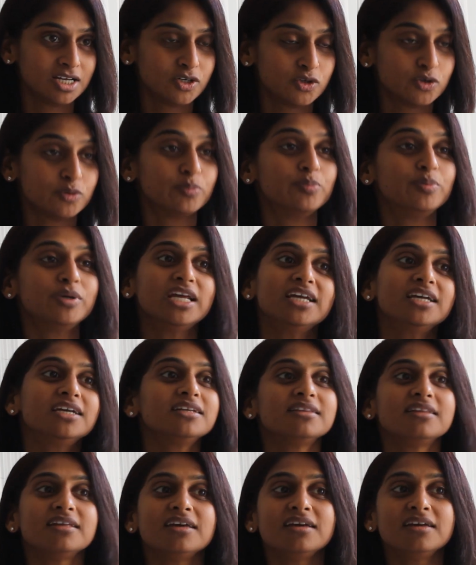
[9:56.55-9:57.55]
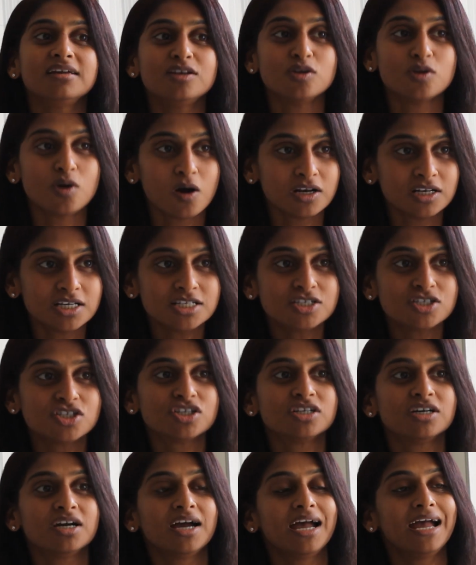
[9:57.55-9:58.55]
to bring the
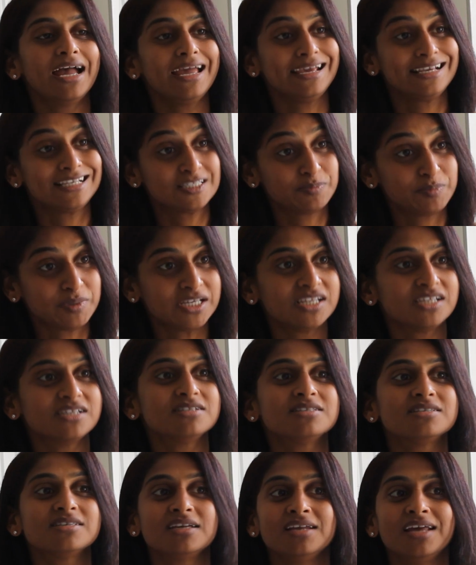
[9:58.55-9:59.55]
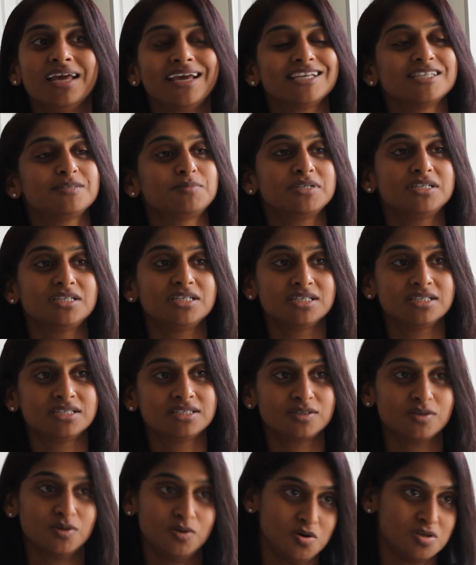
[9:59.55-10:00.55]
knowledge, experience and
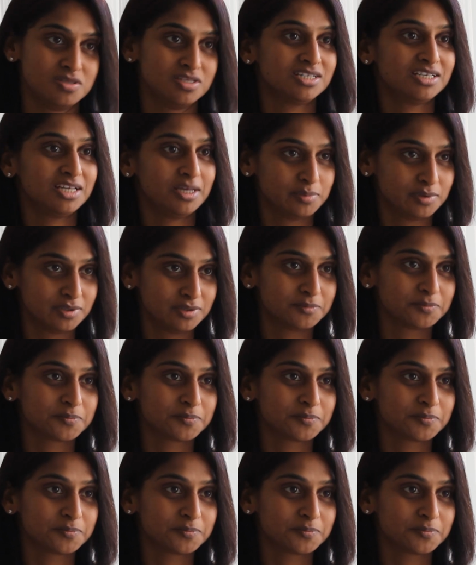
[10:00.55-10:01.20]
expertise on the table.